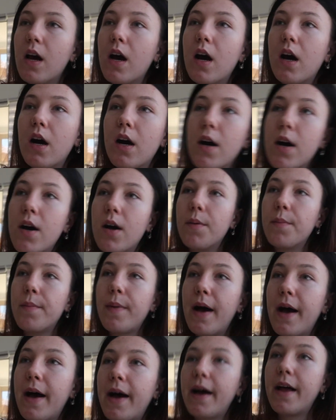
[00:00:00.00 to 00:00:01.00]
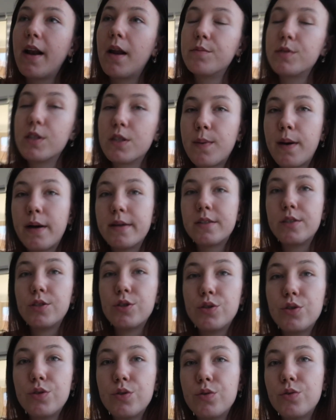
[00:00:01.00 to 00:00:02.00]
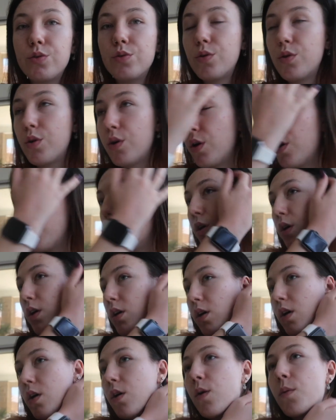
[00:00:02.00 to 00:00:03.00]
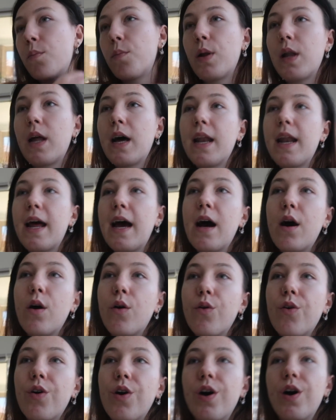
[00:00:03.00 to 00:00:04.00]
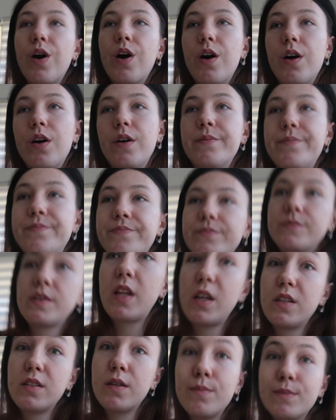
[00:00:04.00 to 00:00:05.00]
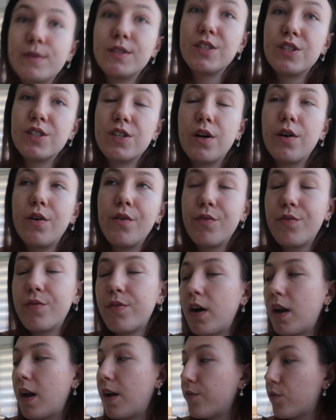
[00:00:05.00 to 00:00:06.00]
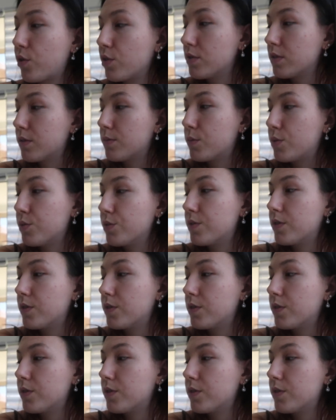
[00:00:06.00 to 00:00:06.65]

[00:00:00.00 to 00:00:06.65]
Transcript: and I'm just about to plan out some stuff, and I've got some